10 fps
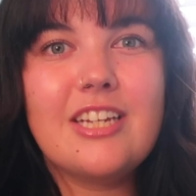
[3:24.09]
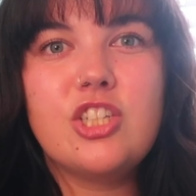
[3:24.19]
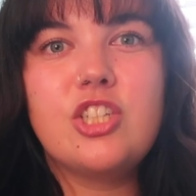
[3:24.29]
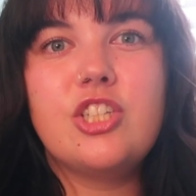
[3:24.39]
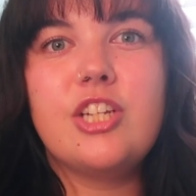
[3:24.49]

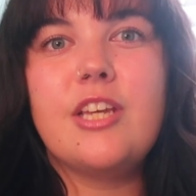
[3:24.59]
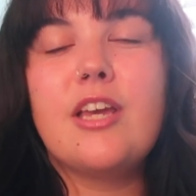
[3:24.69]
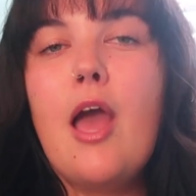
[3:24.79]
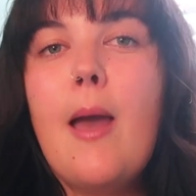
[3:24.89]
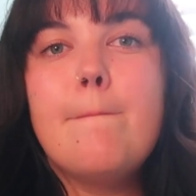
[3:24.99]
Is
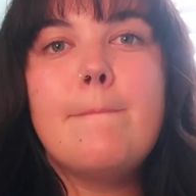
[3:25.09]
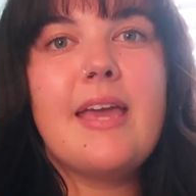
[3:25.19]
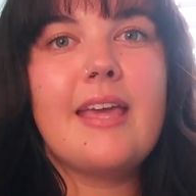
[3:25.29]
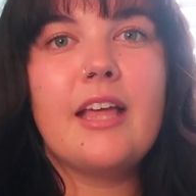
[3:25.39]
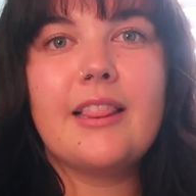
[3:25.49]
she
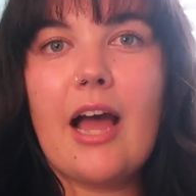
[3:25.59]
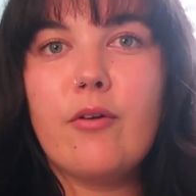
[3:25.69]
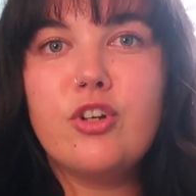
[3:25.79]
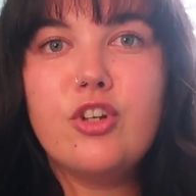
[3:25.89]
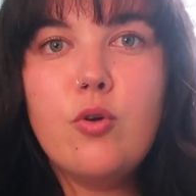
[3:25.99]
making
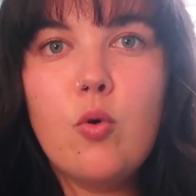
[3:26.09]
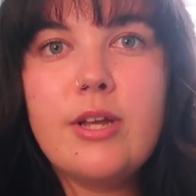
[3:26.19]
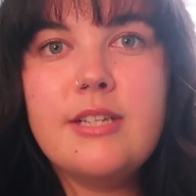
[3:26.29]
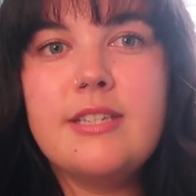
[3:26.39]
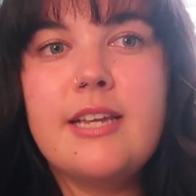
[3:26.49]
loud
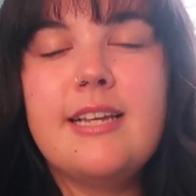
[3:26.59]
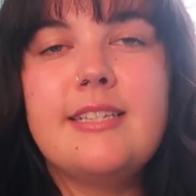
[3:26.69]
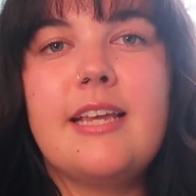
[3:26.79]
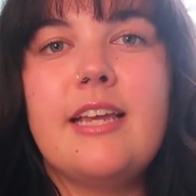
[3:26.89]
noises?